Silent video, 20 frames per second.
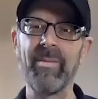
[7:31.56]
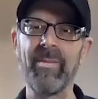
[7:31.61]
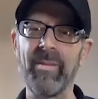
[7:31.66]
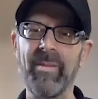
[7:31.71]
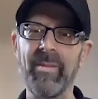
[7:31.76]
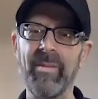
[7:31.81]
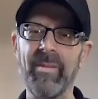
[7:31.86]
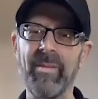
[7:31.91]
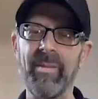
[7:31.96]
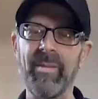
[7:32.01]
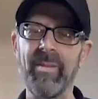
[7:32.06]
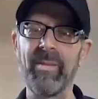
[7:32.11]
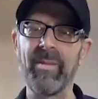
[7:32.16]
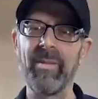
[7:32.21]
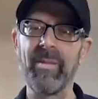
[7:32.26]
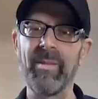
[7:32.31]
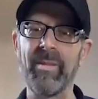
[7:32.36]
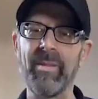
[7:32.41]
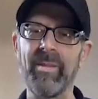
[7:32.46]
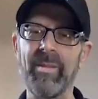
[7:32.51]

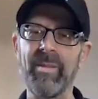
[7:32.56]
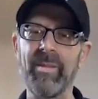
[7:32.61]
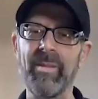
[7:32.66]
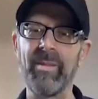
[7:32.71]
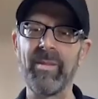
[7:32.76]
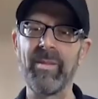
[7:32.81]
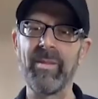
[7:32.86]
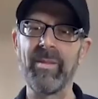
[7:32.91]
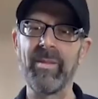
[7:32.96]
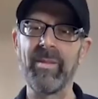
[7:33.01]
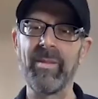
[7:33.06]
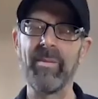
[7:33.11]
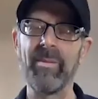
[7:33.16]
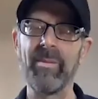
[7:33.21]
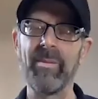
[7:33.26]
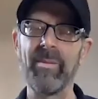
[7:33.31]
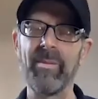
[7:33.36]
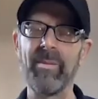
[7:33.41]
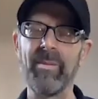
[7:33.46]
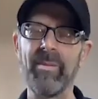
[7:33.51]

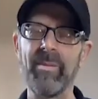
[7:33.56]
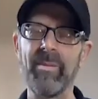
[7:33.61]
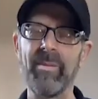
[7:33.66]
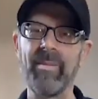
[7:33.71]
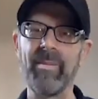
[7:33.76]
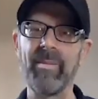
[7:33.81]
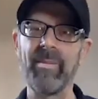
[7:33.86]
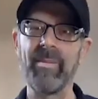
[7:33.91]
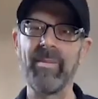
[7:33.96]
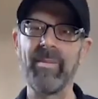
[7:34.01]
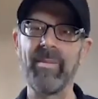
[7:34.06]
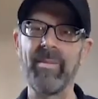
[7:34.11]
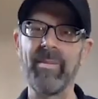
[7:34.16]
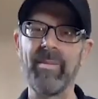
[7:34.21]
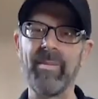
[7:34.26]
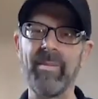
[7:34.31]
(silent)